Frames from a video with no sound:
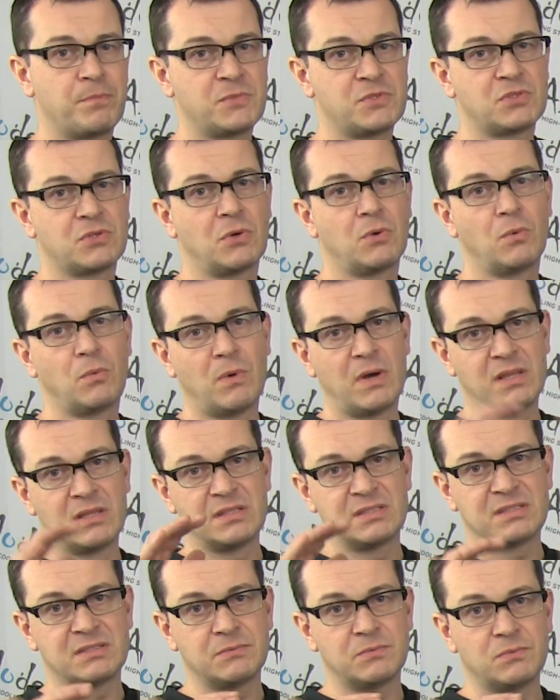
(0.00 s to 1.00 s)
So
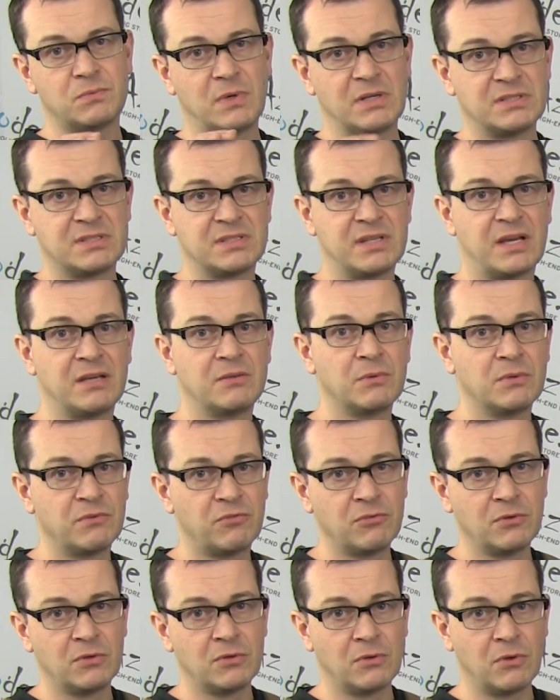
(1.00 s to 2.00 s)
one side
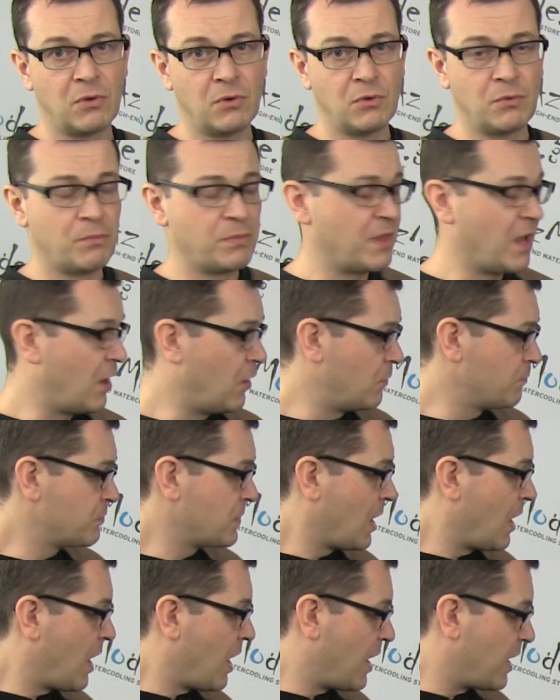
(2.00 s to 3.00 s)
will glow
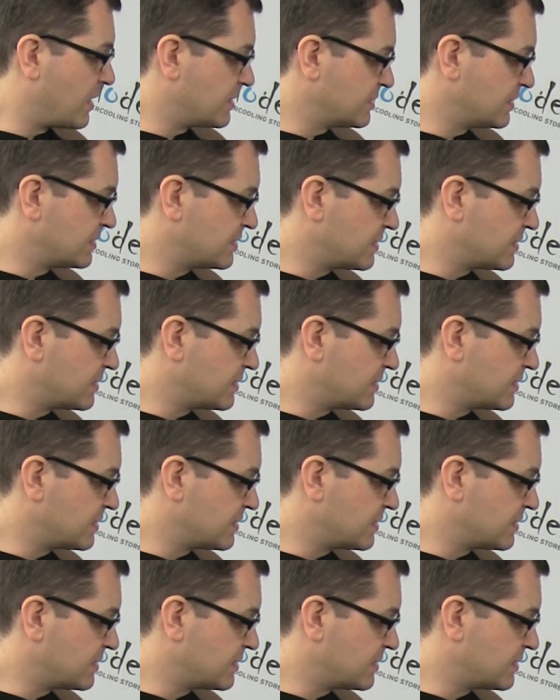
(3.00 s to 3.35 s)
down, other